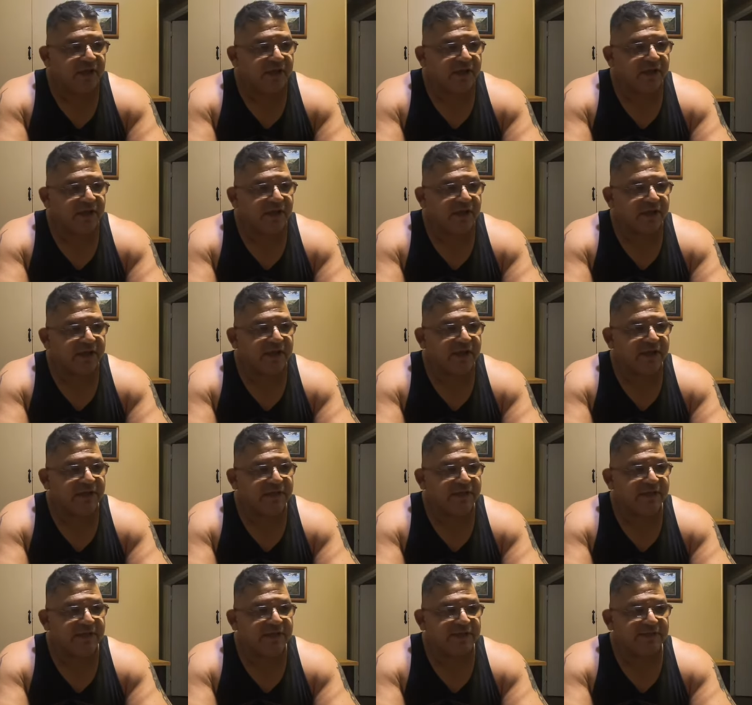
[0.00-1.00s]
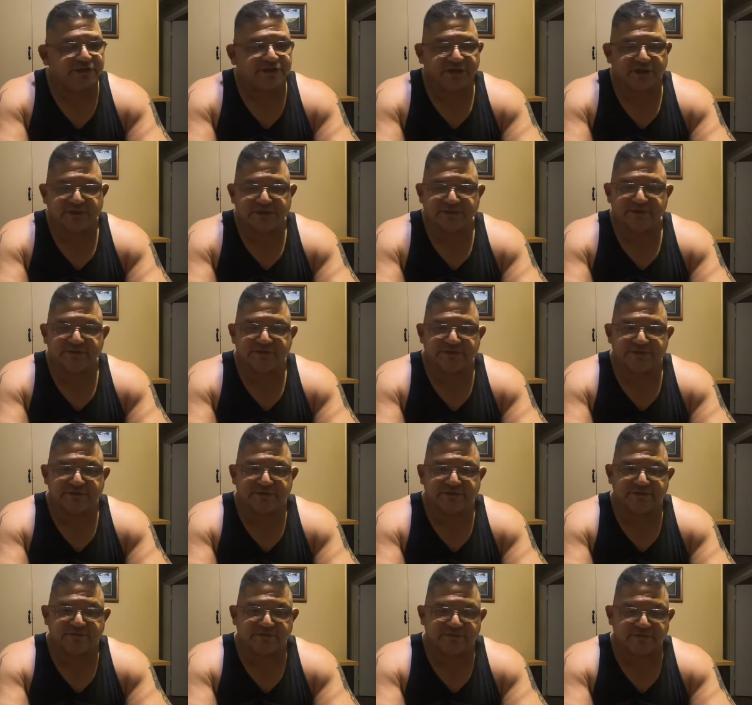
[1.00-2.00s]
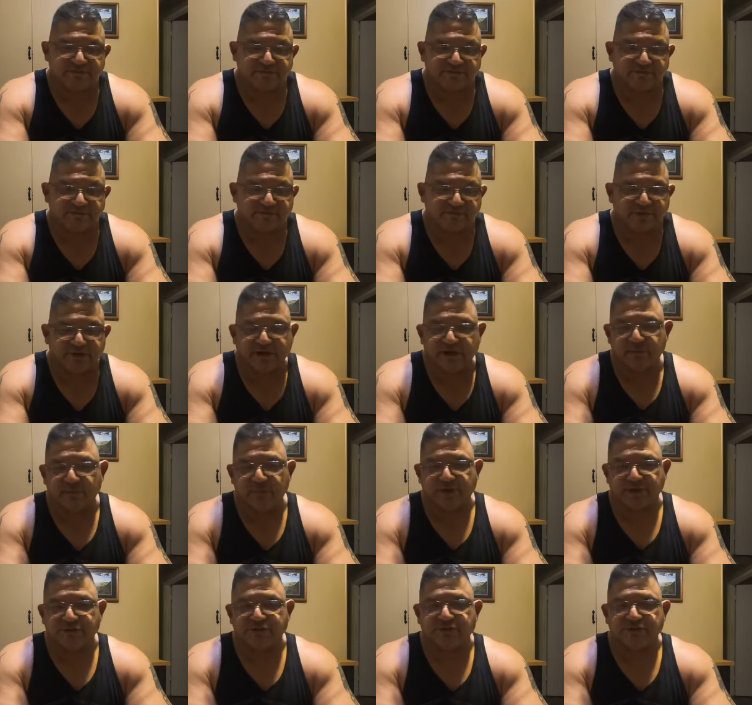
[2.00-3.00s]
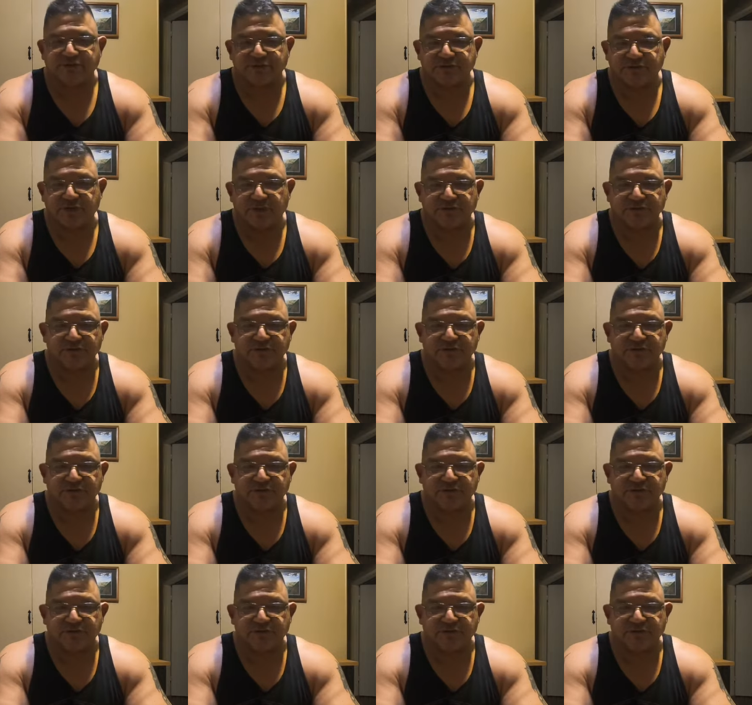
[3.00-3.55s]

a guy getting a chance because his friend and mentor as a coach.